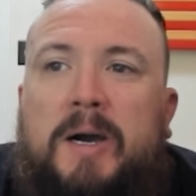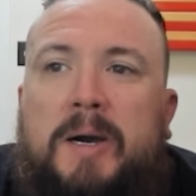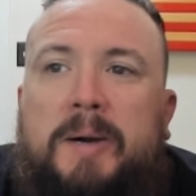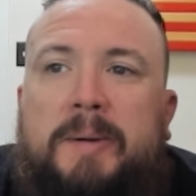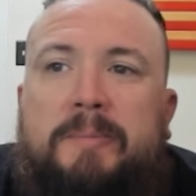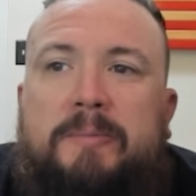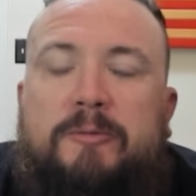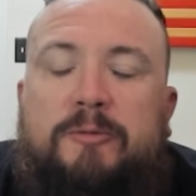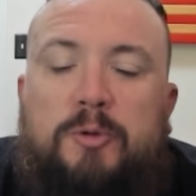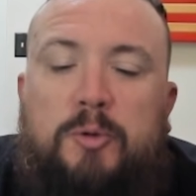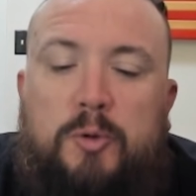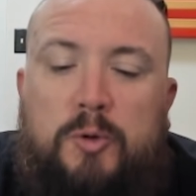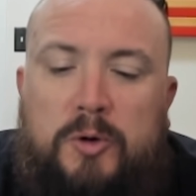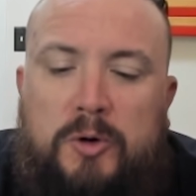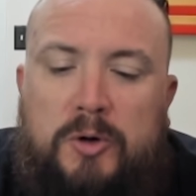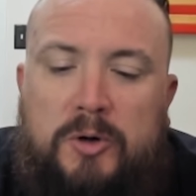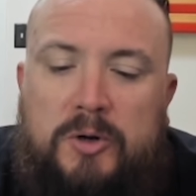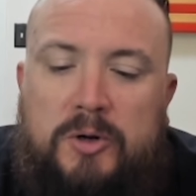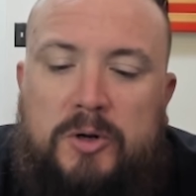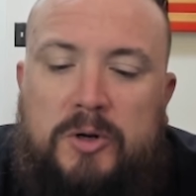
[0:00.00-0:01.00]

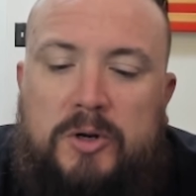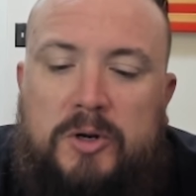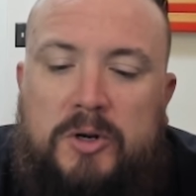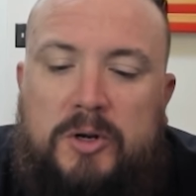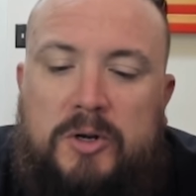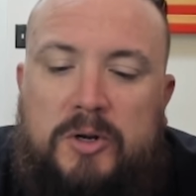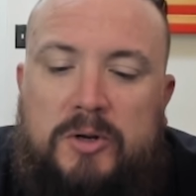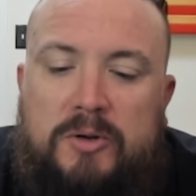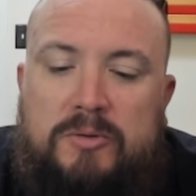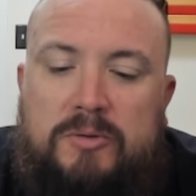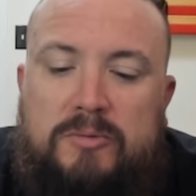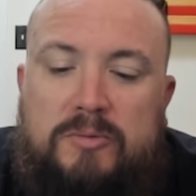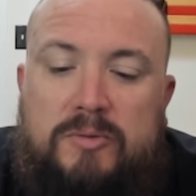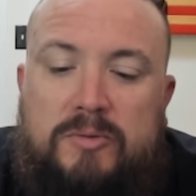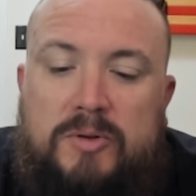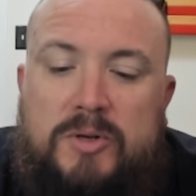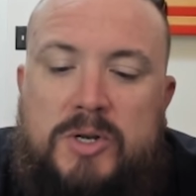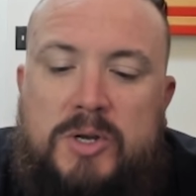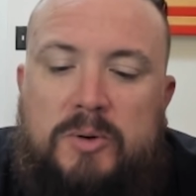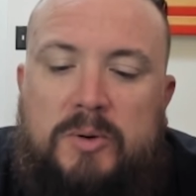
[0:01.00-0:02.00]
for
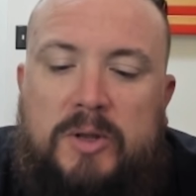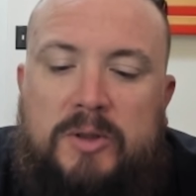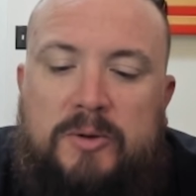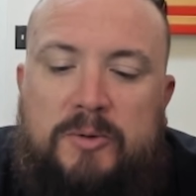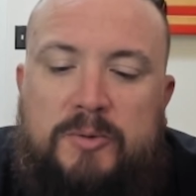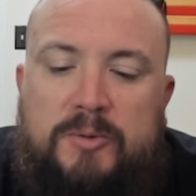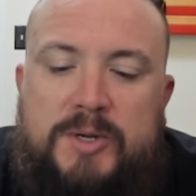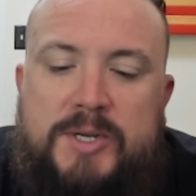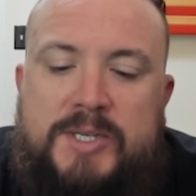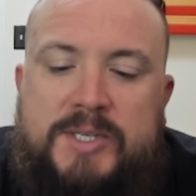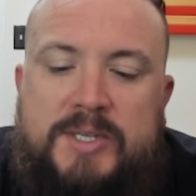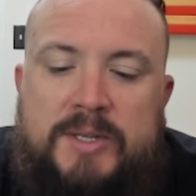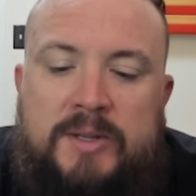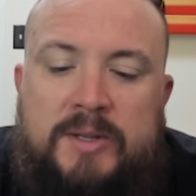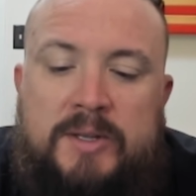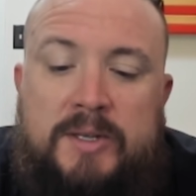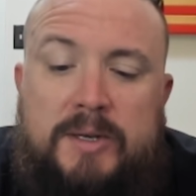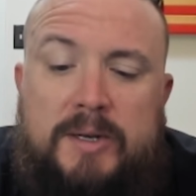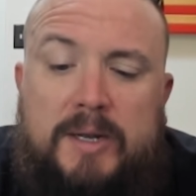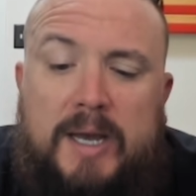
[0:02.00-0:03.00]
no other reason
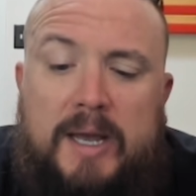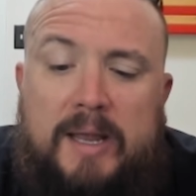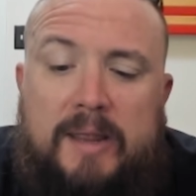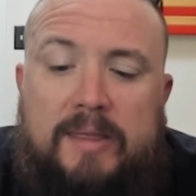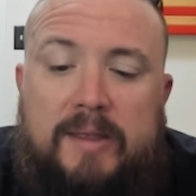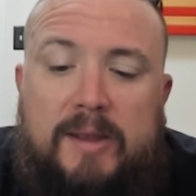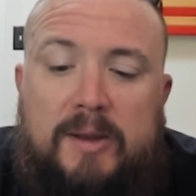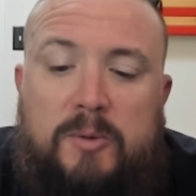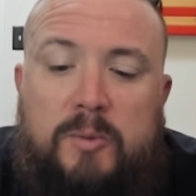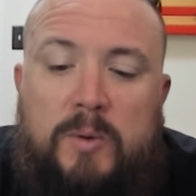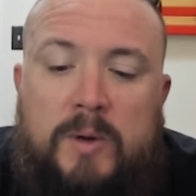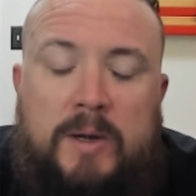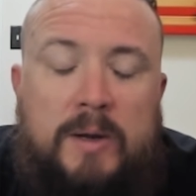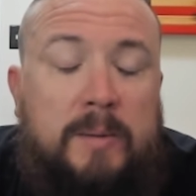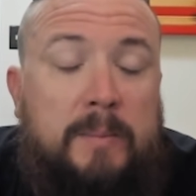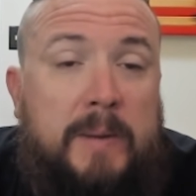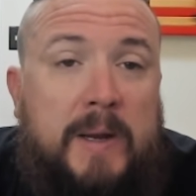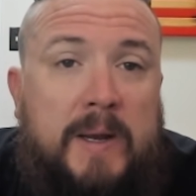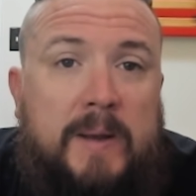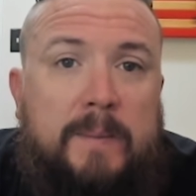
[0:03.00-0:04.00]
than I think we're going
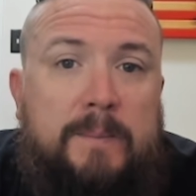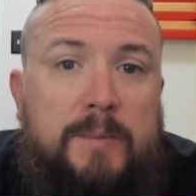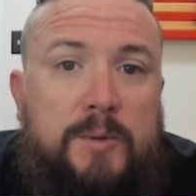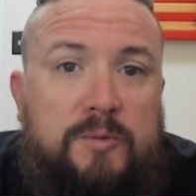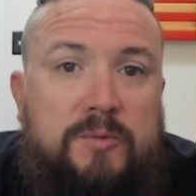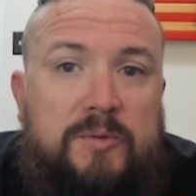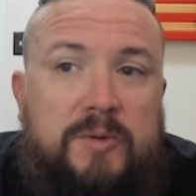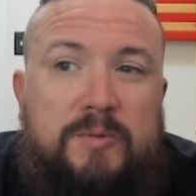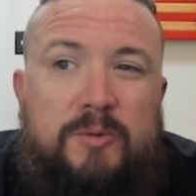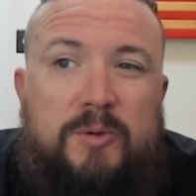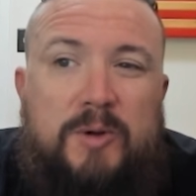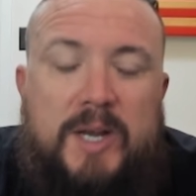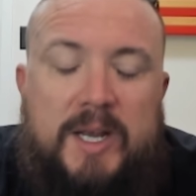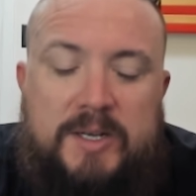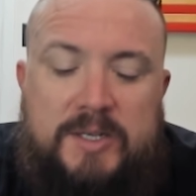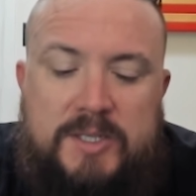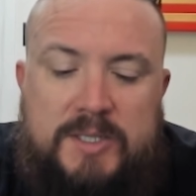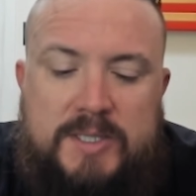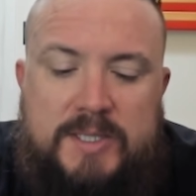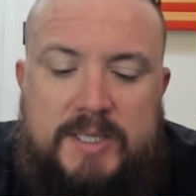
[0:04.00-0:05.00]
to make a move in free
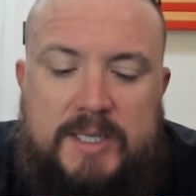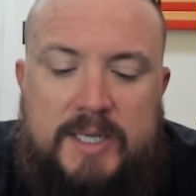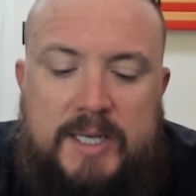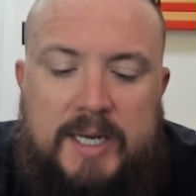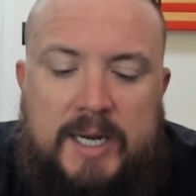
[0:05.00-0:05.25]
agency,